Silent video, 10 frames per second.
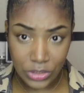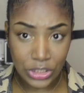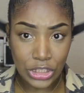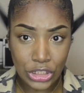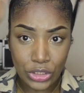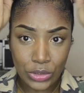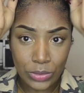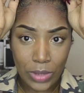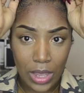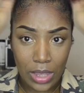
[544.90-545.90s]
just
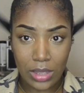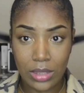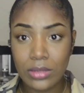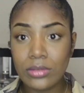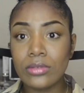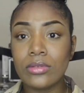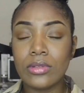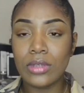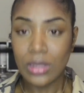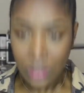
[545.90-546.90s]
to
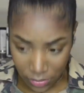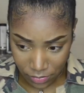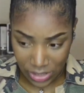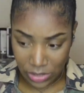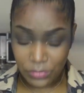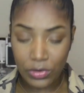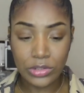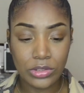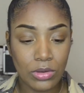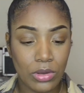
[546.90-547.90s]
make the
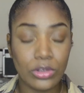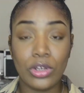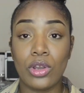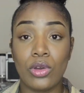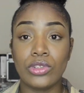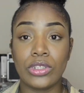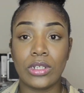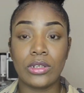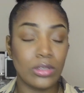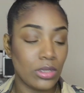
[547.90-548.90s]
frontal or the
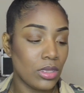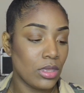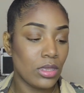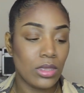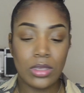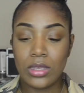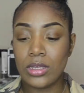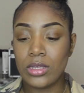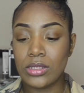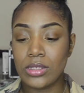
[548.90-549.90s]
closure
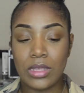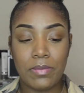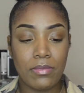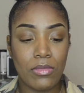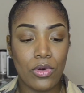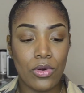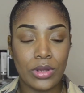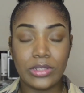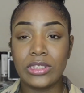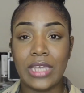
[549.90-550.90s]
sit
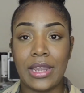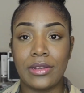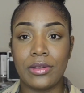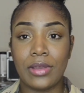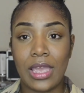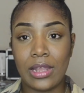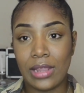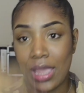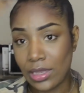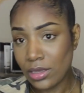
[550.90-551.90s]
more tighter and
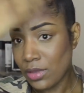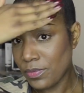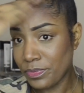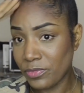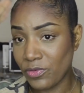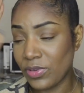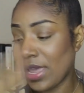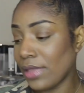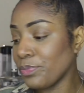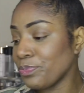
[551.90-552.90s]
like
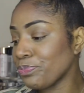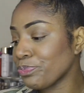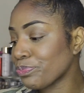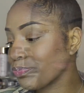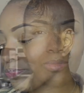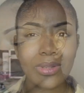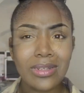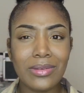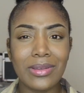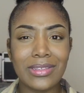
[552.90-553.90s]
flat. What
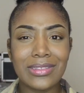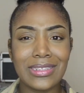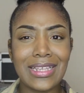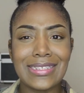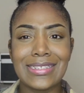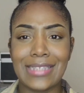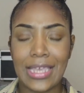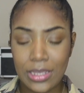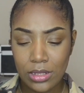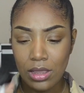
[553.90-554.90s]
did I
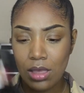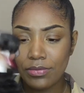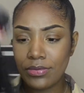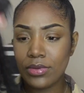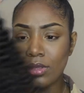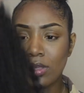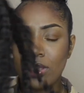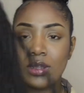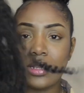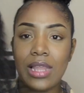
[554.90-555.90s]
say enough?
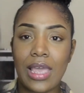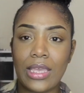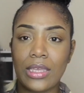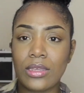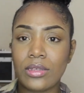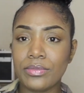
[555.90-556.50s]
Like